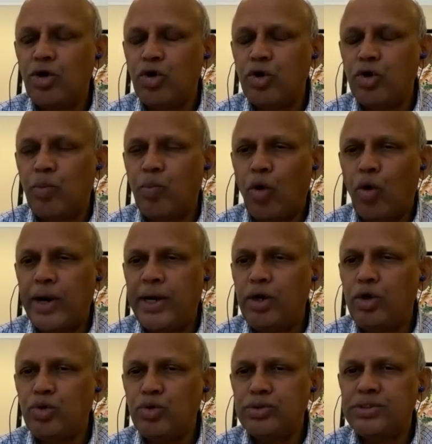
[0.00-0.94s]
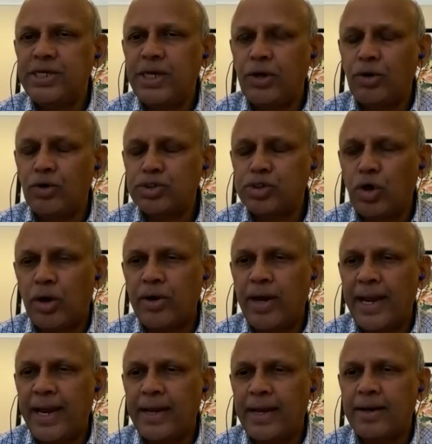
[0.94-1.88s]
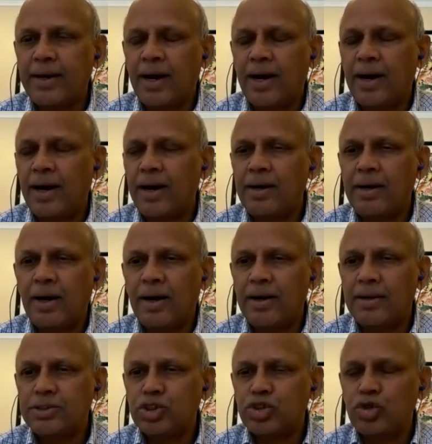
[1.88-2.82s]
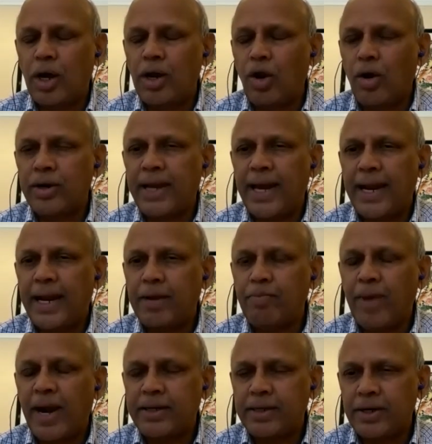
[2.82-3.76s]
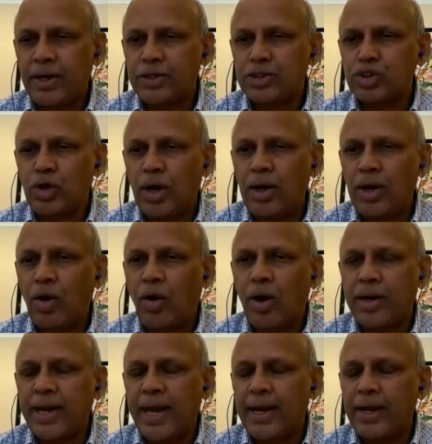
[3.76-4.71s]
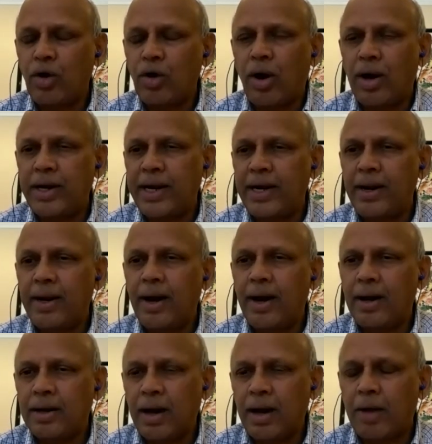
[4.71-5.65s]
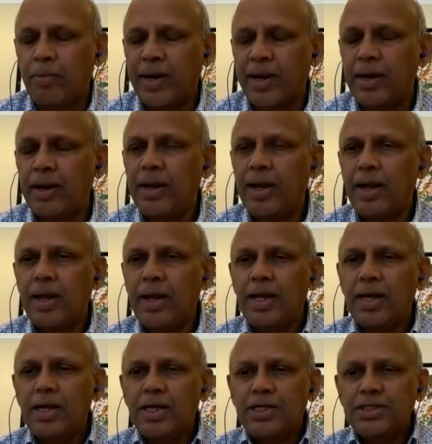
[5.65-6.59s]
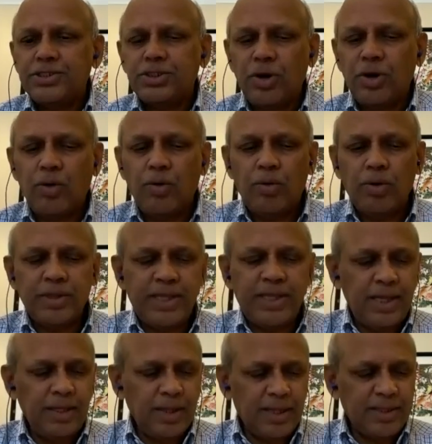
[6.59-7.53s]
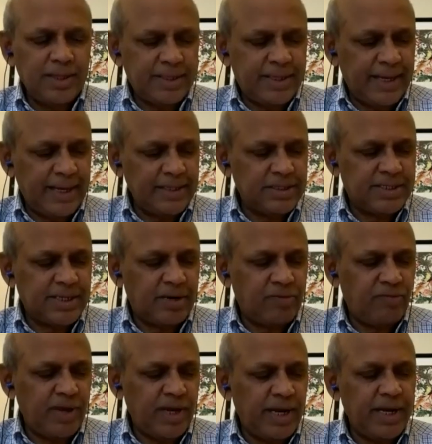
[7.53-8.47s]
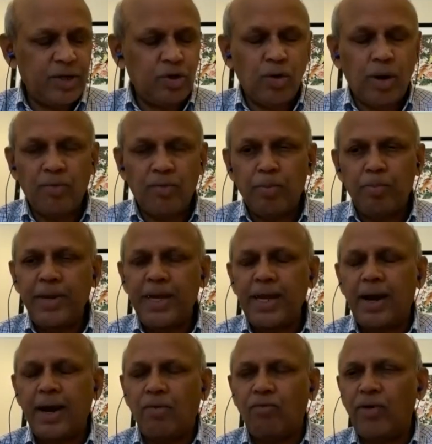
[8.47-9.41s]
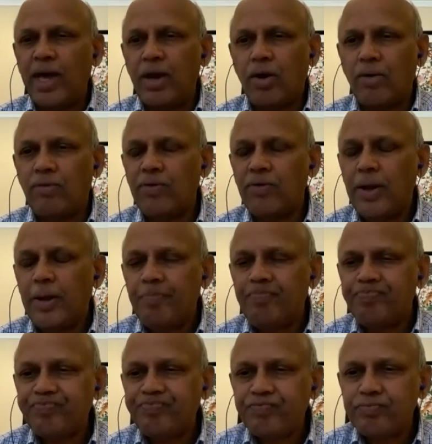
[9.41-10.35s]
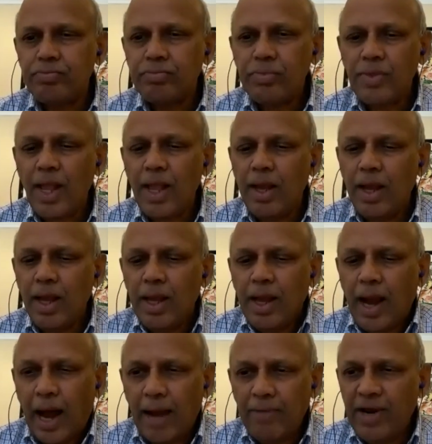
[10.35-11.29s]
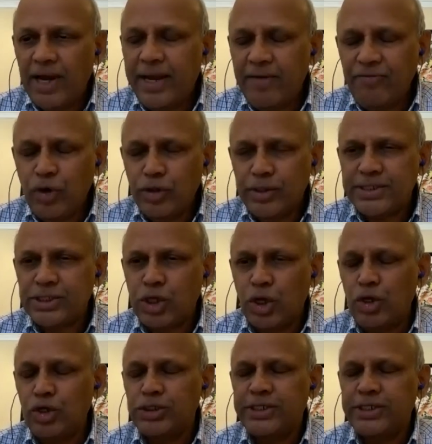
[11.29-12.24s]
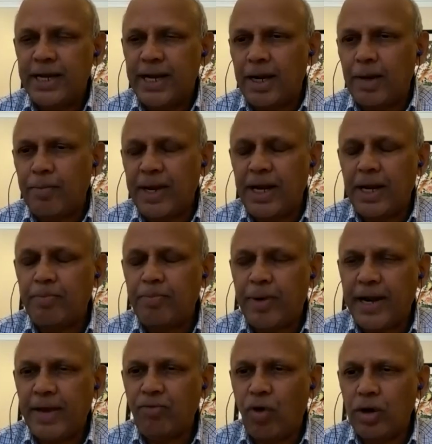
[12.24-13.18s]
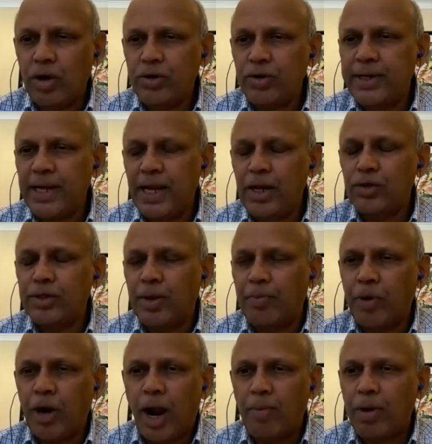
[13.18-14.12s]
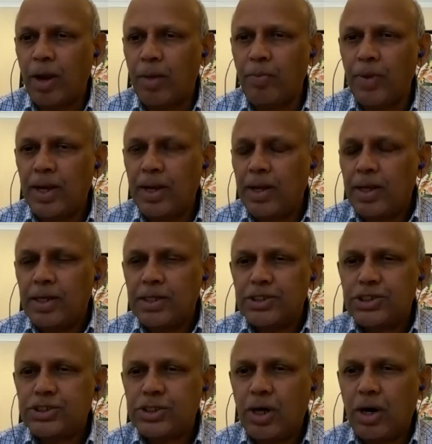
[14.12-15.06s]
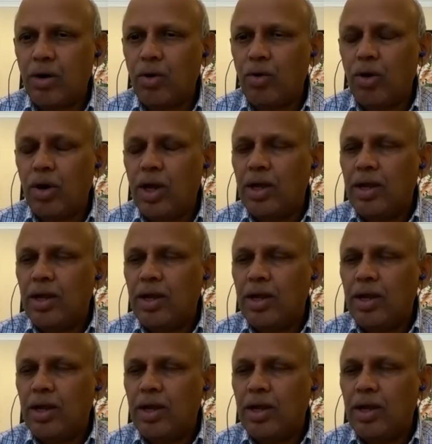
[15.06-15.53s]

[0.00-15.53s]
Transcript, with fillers: to 0.20 organic, uh, uh, soil organic matter or soil organic content, uh, carbon. So these are the things that we need to be aware of. I will give you the solution in a minute, but I want to tell you the problem. So